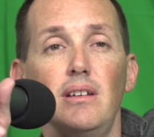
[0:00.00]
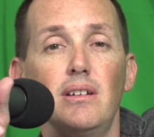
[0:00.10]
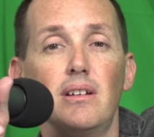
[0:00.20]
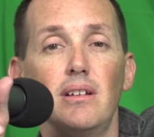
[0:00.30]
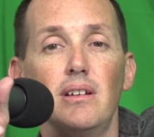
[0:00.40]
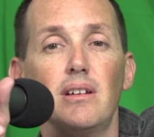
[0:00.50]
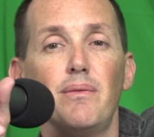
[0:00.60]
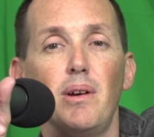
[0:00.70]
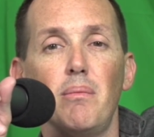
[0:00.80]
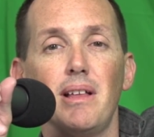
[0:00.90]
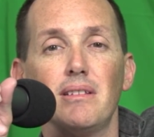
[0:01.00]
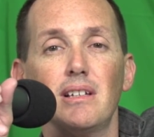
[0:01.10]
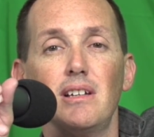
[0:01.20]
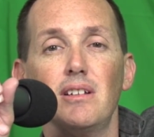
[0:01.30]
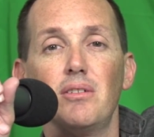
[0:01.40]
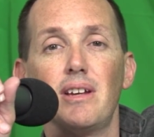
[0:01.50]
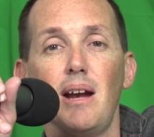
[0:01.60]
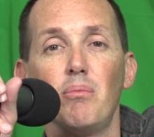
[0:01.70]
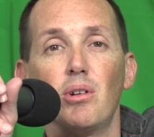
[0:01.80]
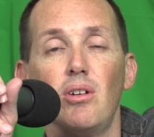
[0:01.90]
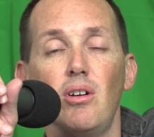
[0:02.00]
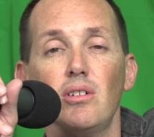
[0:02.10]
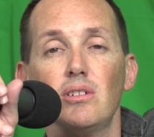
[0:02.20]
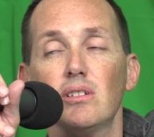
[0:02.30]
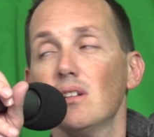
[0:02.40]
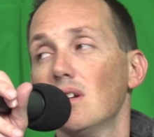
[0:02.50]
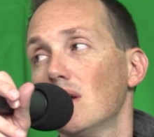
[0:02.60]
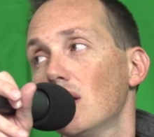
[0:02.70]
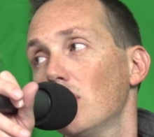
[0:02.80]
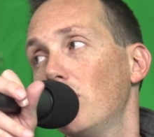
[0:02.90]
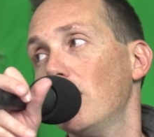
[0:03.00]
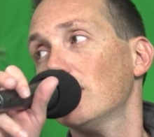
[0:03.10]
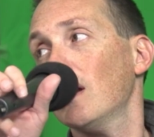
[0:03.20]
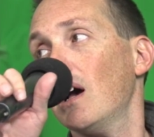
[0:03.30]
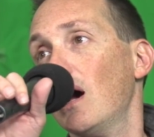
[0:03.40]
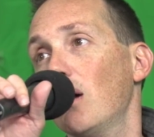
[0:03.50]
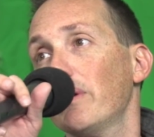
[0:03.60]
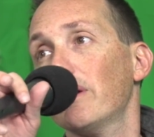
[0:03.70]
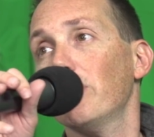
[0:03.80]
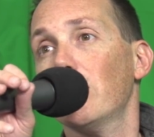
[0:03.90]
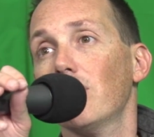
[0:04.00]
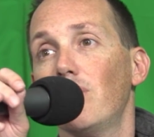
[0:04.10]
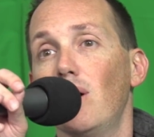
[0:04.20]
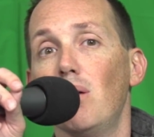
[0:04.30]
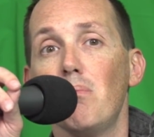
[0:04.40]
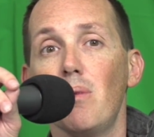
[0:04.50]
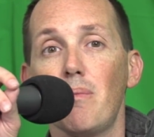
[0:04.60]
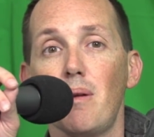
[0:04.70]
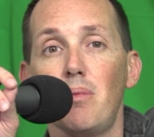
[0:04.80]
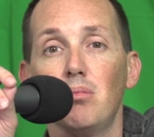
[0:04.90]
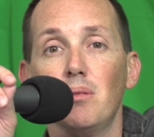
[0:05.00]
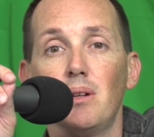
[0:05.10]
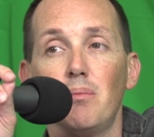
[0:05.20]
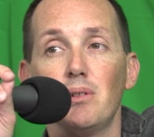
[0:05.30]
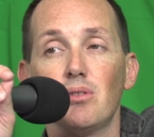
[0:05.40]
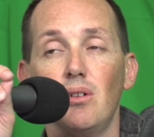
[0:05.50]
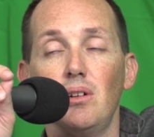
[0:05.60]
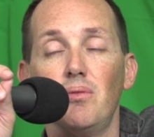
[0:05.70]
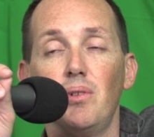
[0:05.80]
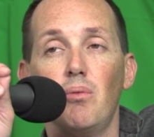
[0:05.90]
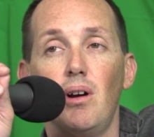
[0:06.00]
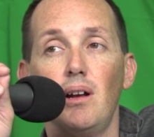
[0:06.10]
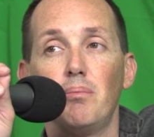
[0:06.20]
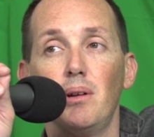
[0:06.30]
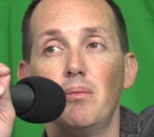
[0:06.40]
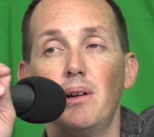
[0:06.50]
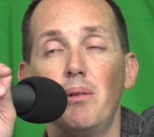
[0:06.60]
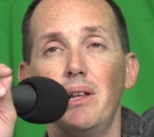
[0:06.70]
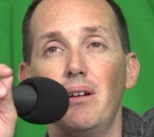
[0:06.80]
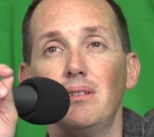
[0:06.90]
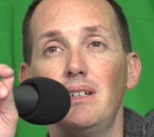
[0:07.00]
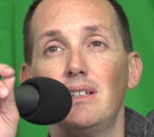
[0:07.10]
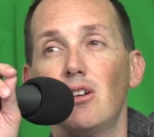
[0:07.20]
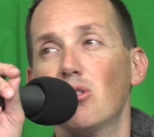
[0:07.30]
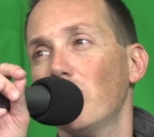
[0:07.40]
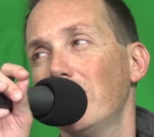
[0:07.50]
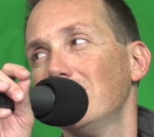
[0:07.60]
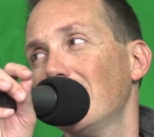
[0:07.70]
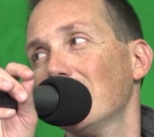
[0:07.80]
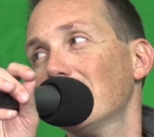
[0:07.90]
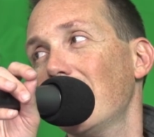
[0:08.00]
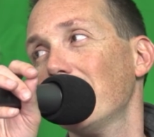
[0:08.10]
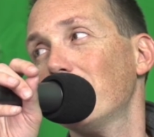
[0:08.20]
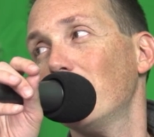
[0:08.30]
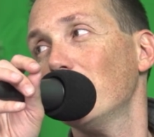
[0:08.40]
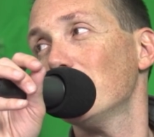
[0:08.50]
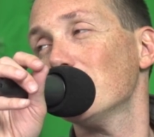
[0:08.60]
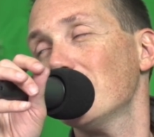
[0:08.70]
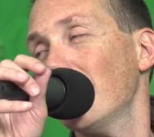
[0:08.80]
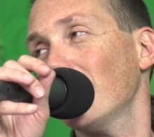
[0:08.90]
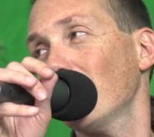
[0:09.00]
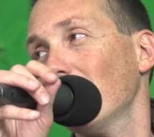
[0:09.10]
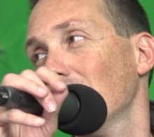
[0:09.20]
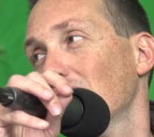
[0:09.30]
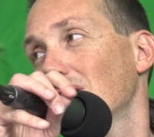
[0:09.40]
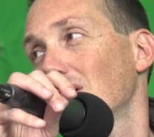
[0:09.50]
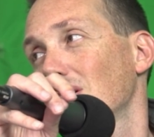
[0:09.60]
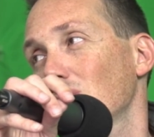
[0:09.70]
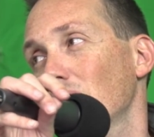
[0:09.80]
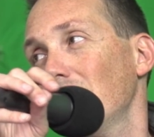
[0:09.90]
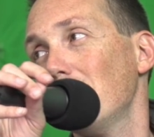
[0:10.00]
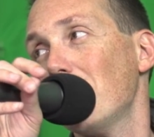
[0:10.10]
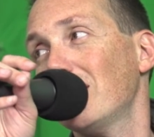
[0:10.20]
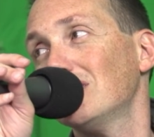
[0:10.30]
film. I don't think you can do camera cars, but we can film. We may be able to put up a drone if we want, but we don't need to go crazy. That footage is never really makes the edit.